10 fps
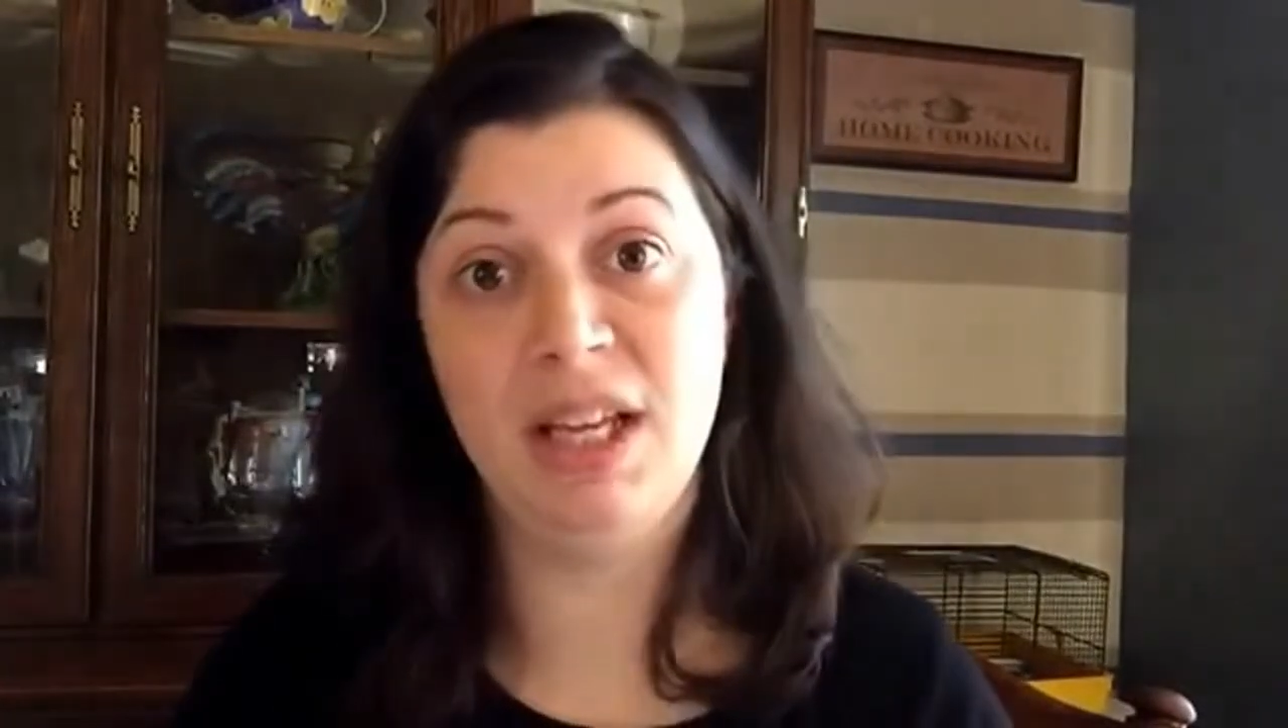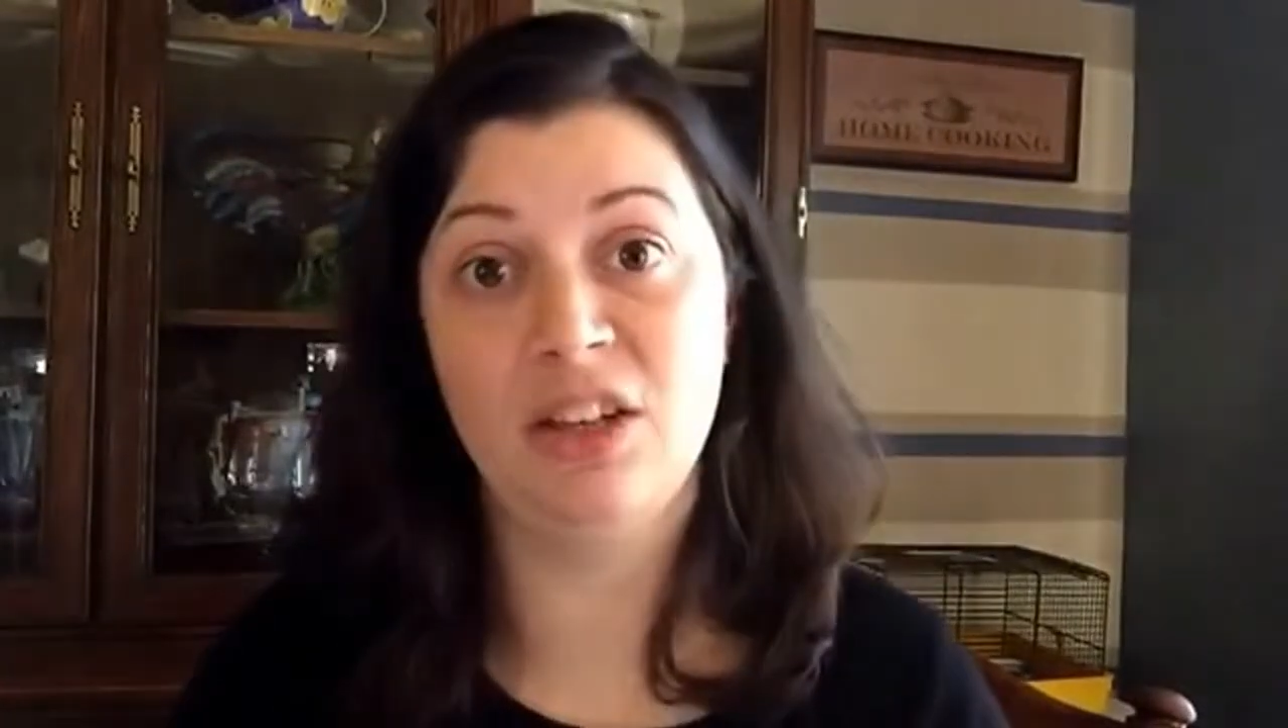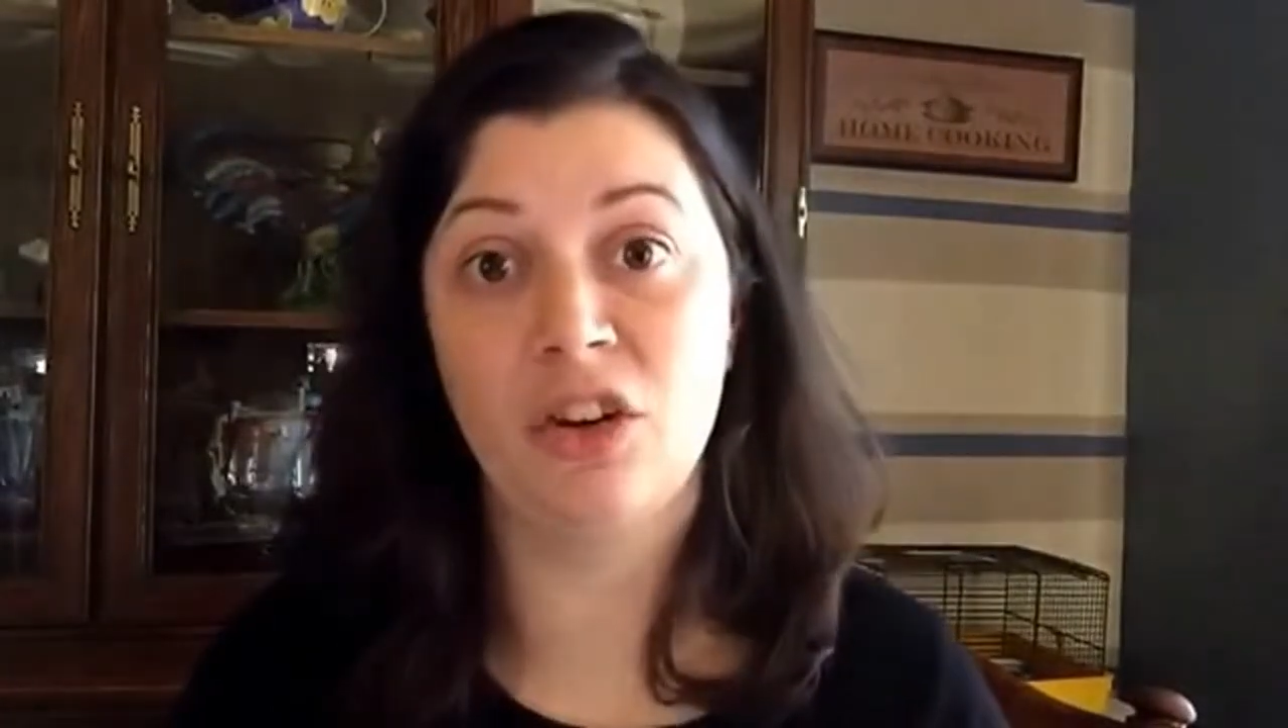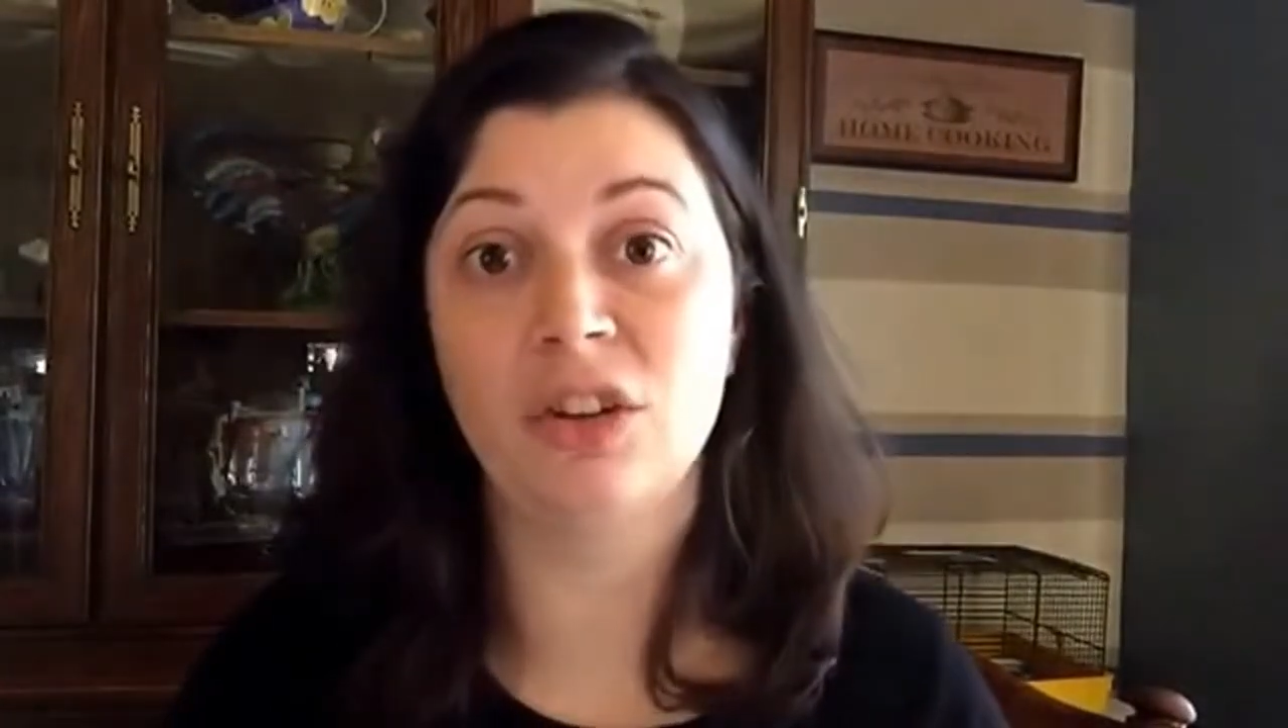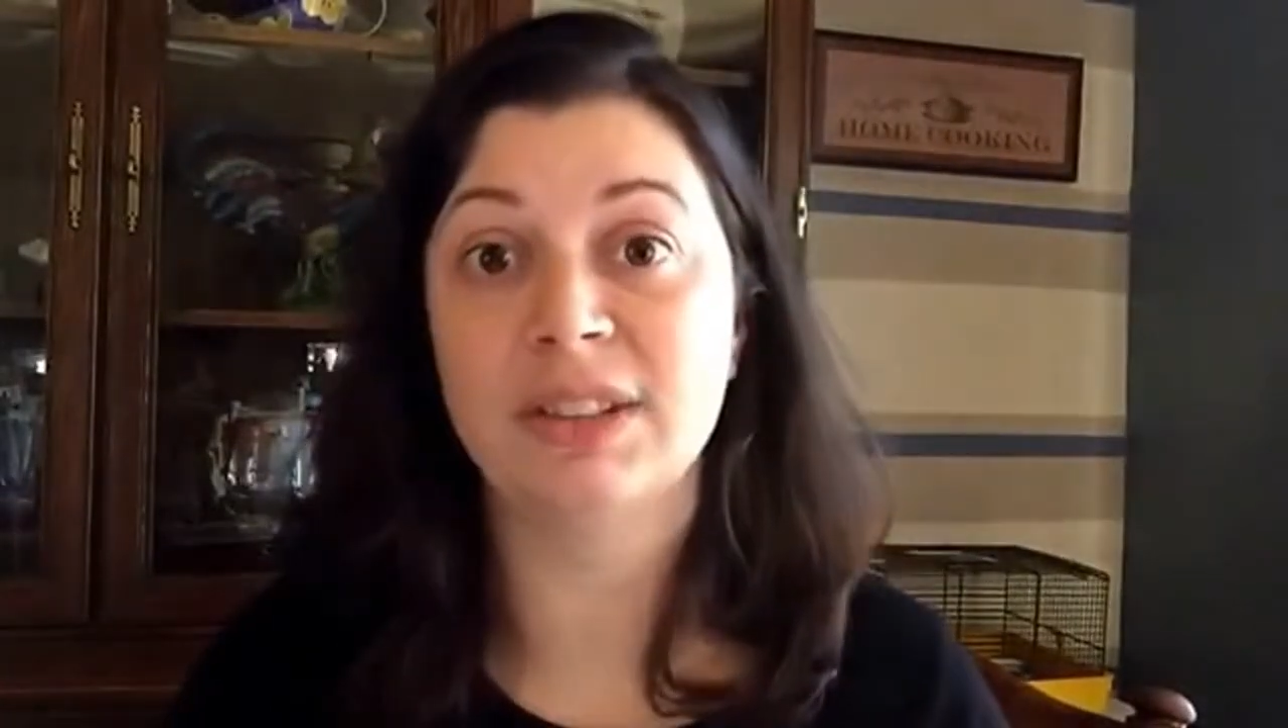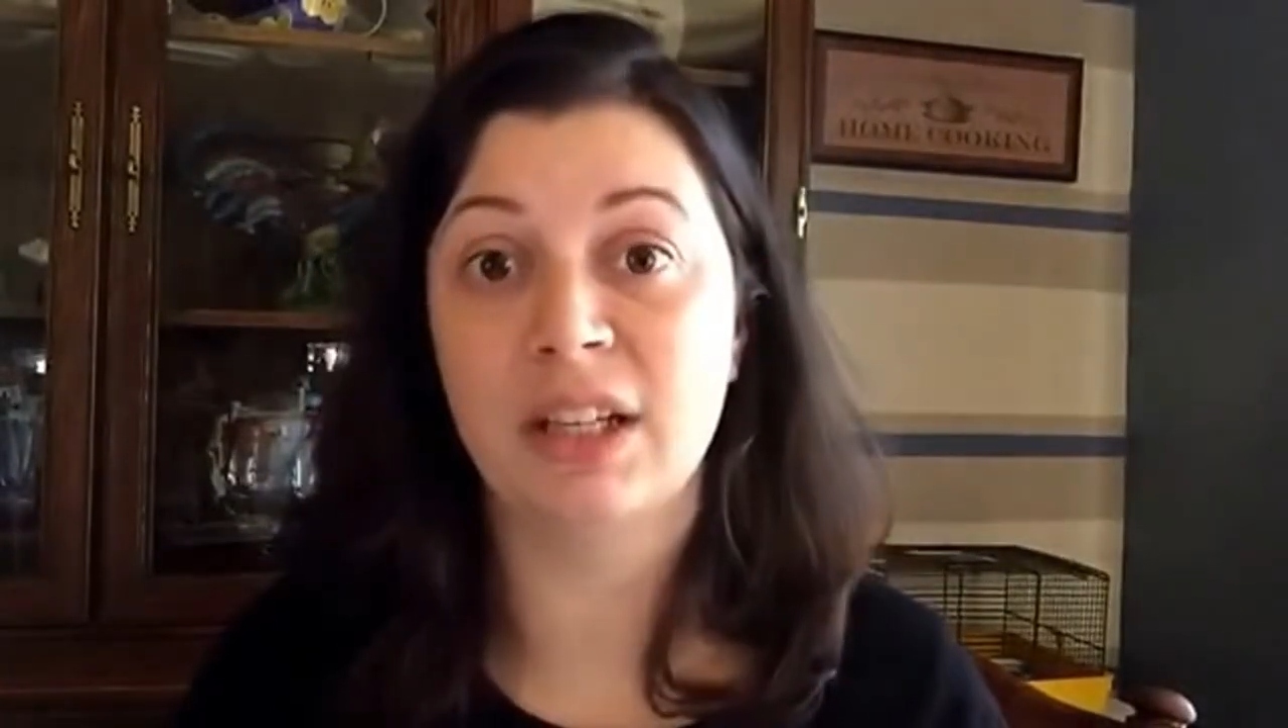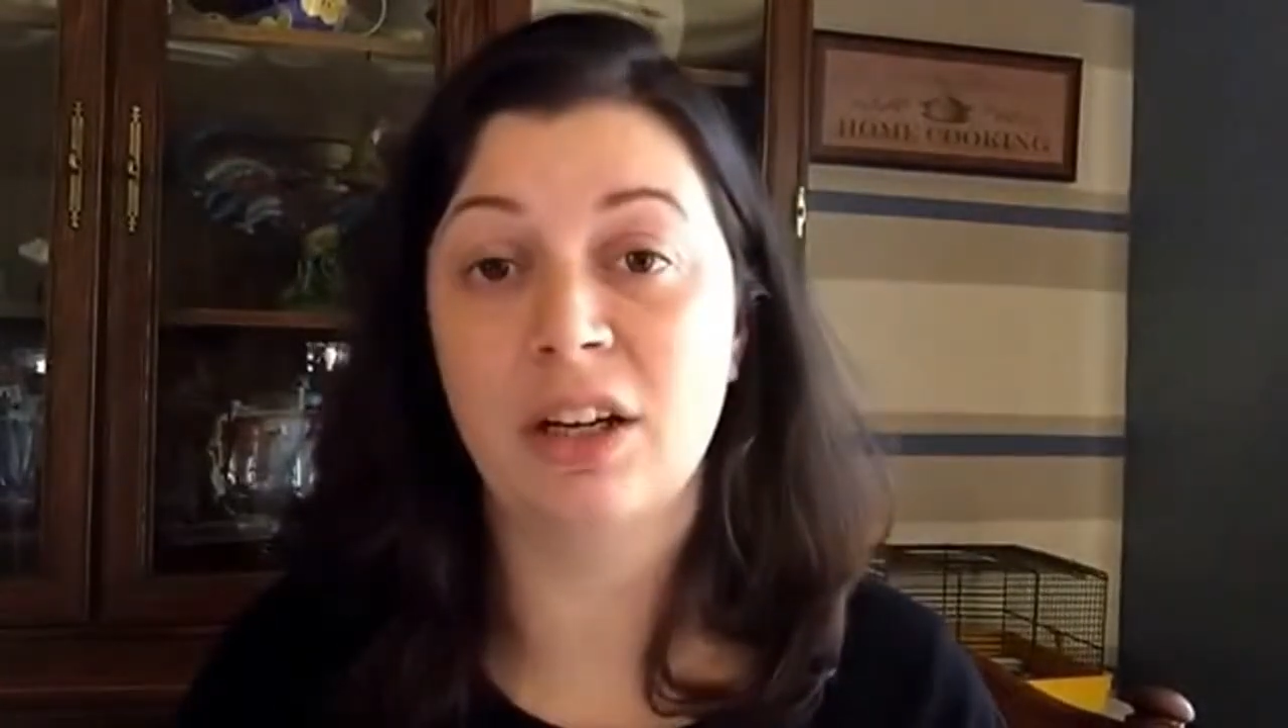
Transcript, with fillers: and the girls that